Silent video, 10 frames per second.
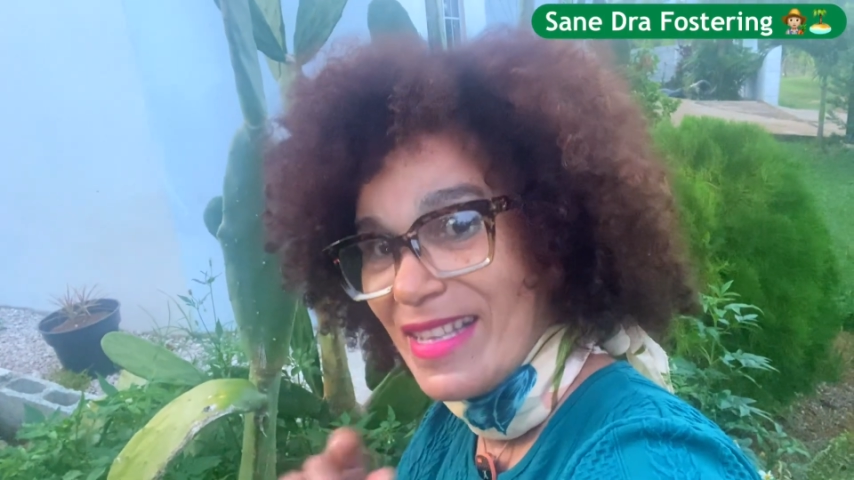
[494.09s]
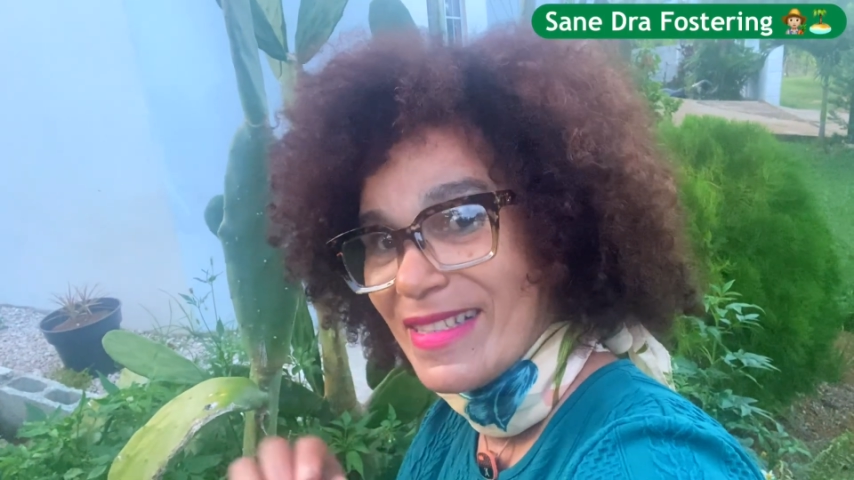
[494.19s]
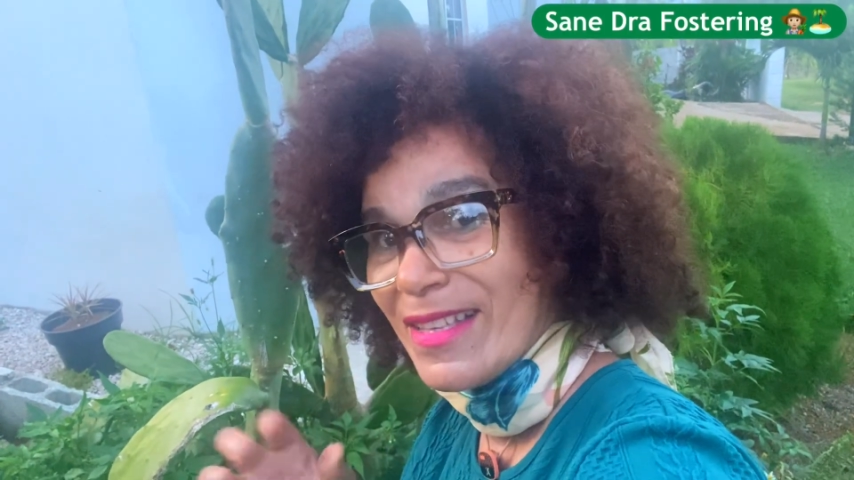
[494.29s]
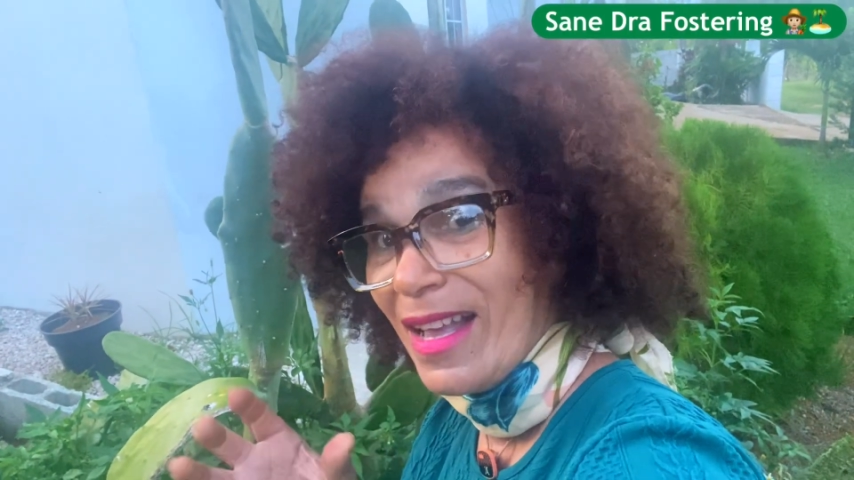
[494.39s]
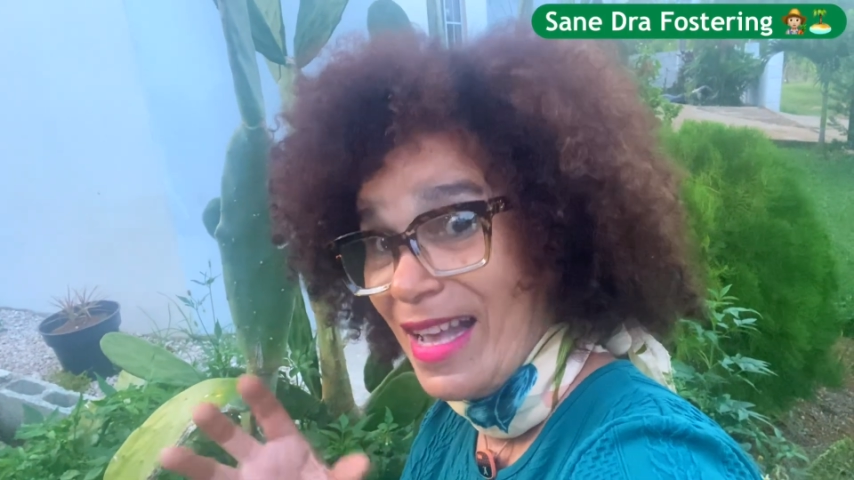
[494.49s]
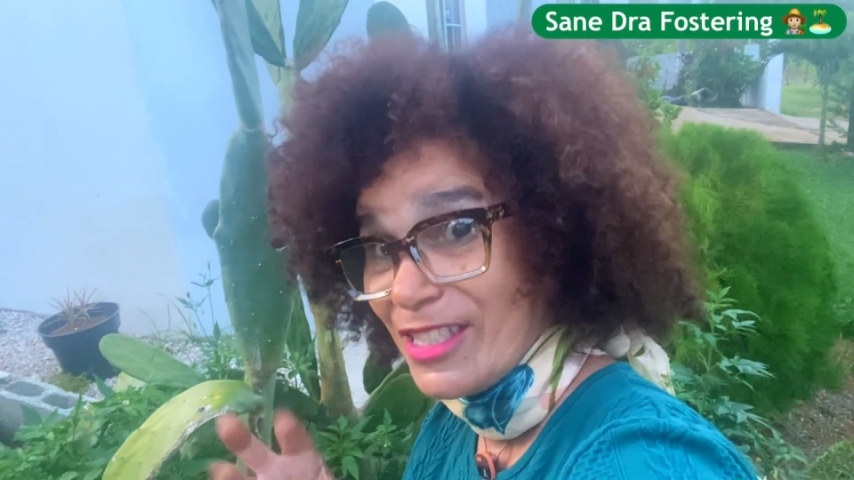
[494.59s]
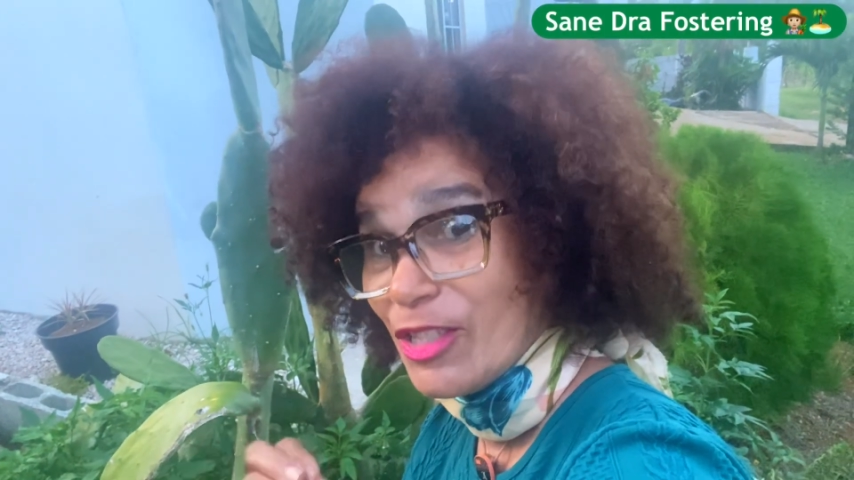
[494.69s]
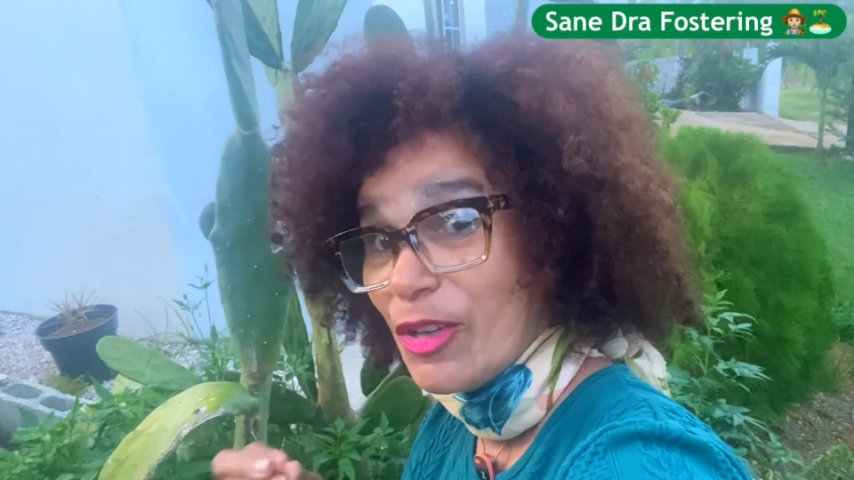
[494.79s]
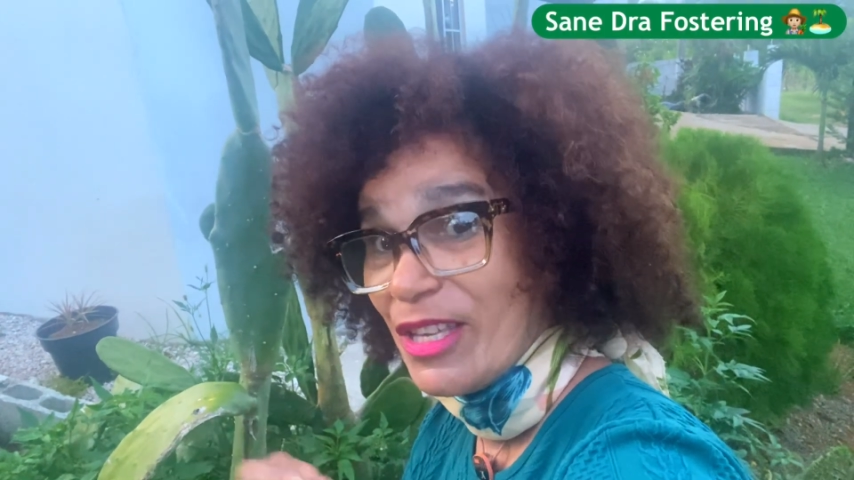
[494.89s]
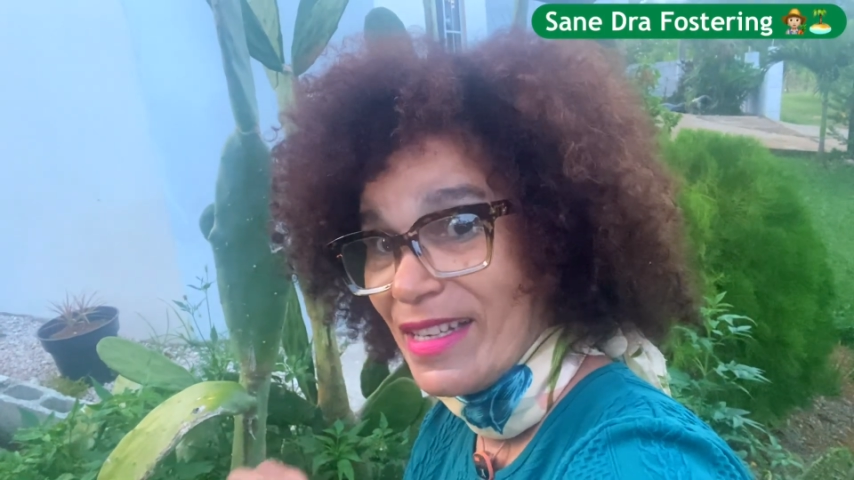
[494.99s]
is a
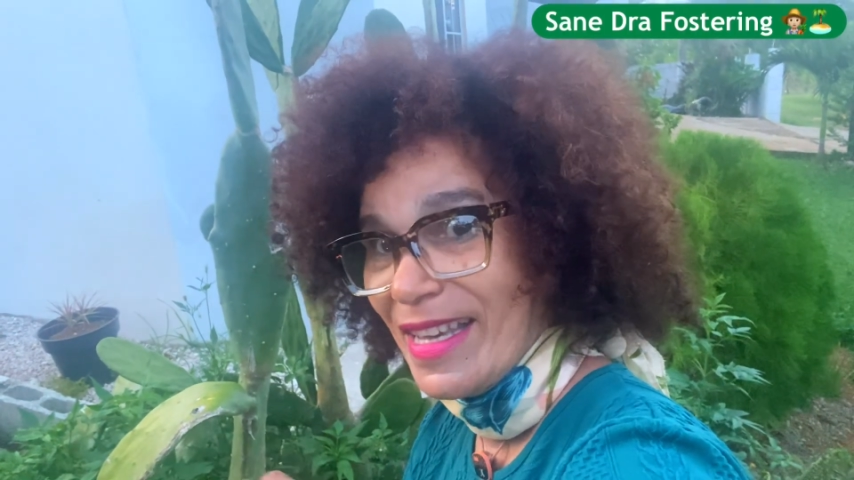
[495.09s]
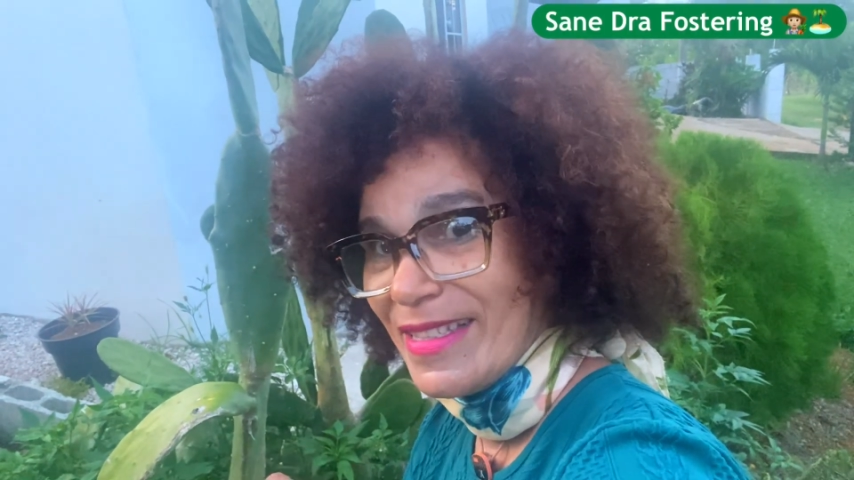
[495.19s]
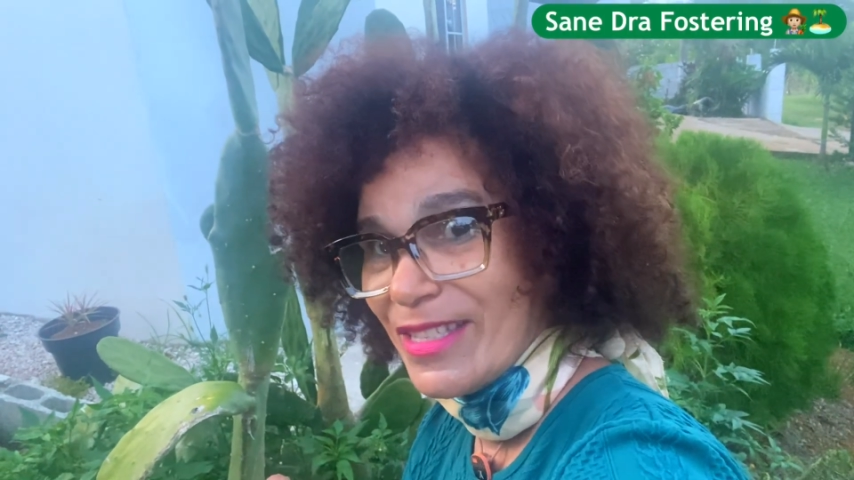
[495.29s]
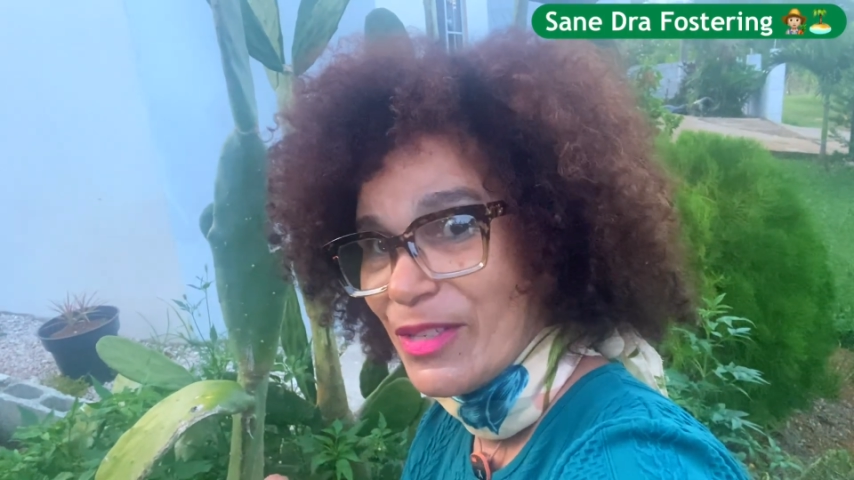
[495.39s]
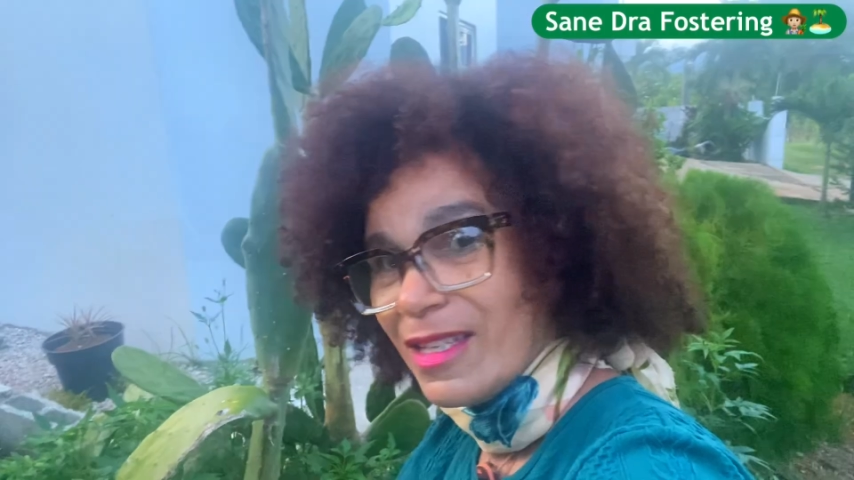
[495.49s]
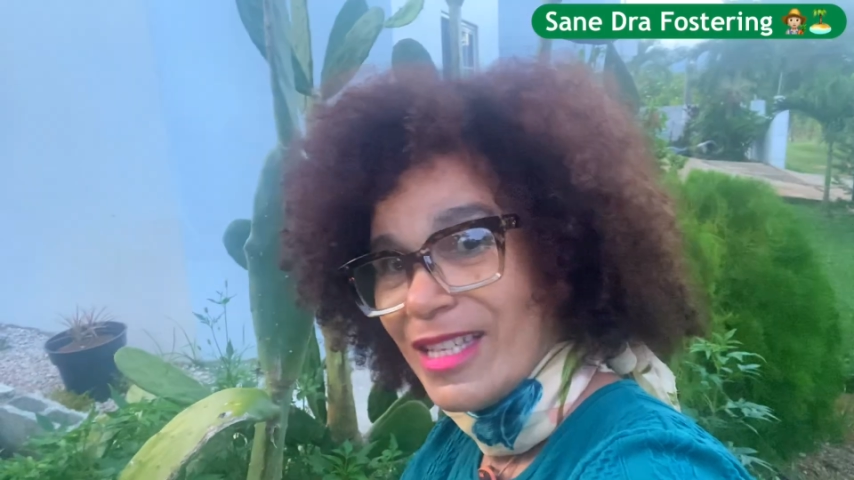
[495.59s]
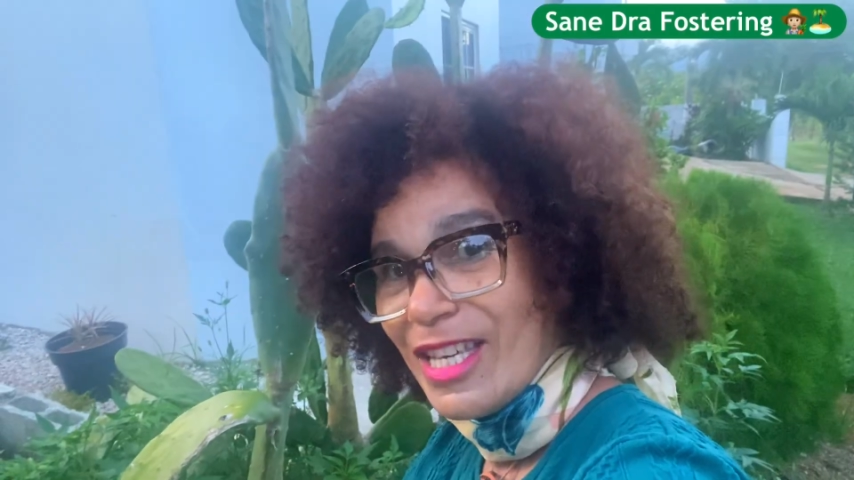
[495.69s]
succulent.